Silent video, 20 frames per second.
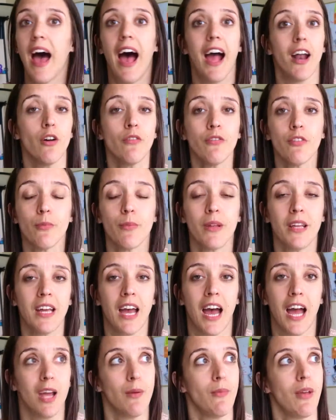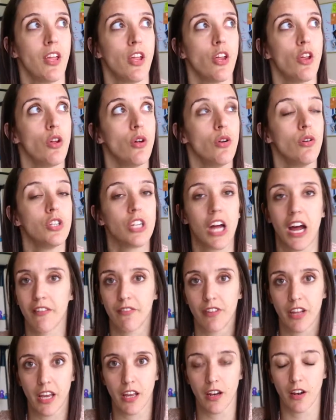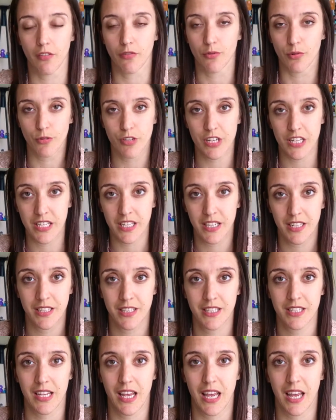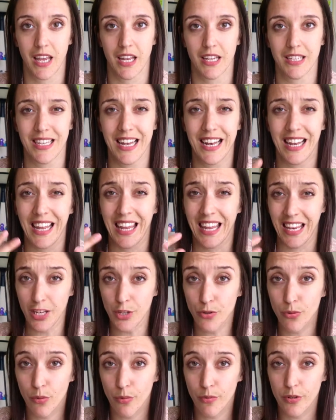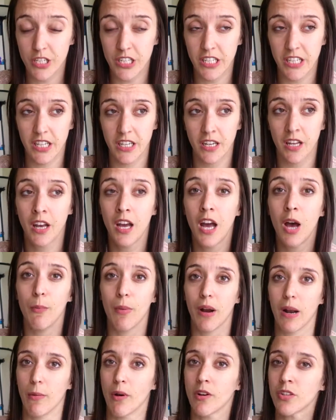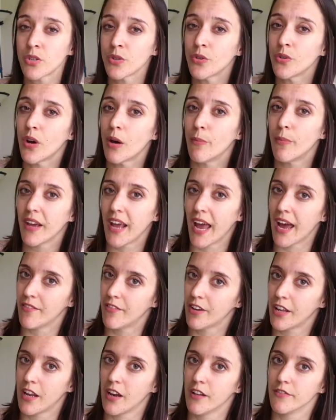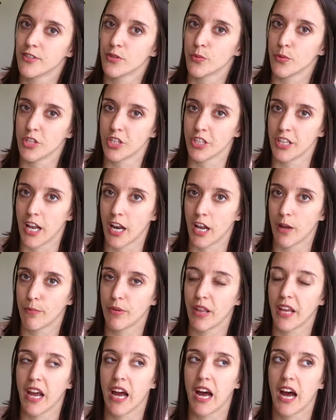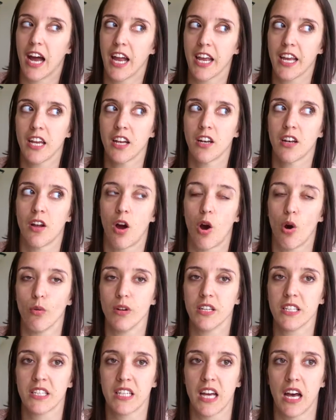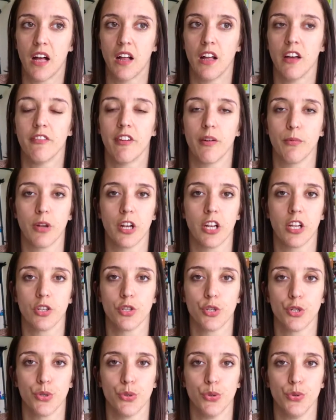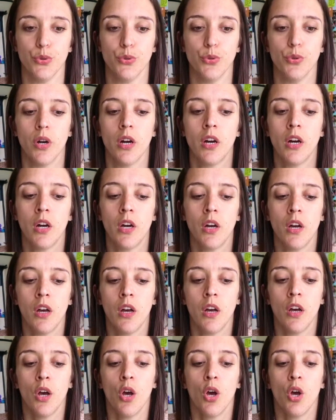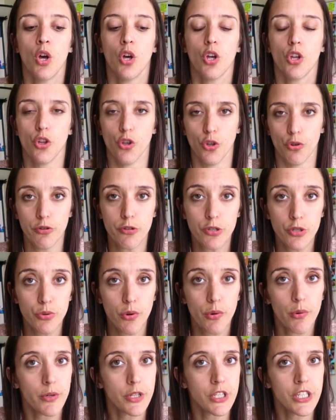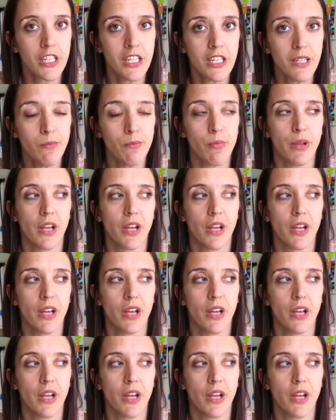I know for me, I am a huge advocate of routines and getting into a routine, but I'm also a big advocate of switching that up. Like I can always tell if I'm getting too used to a routine